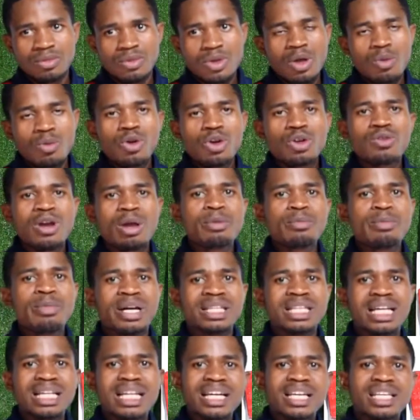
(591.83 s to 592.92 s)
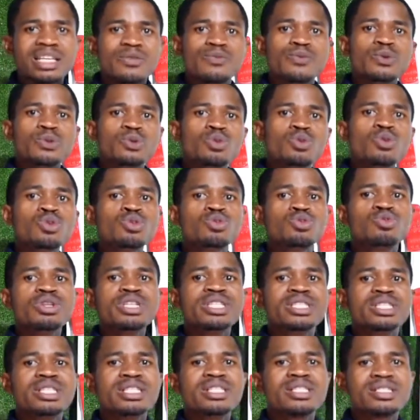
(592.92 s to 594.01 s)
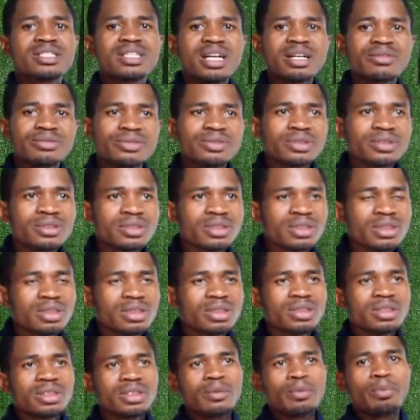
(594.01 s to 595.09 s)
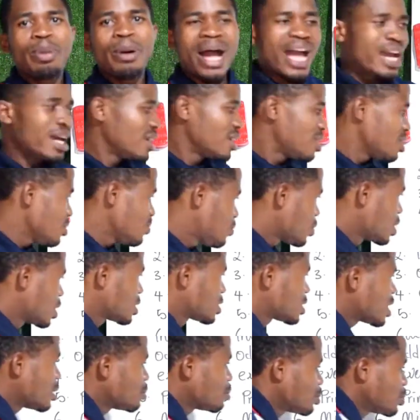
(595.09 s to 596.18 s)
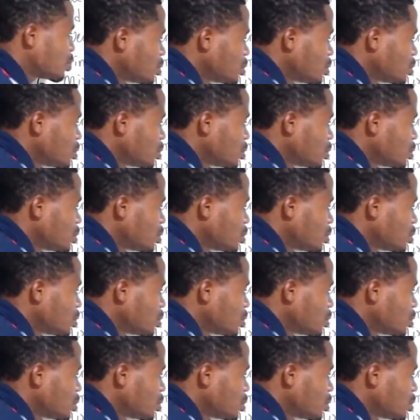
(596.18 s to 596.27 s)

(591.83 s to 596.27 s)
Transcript: What do I mean by that? Like if you do 27 pi, for example,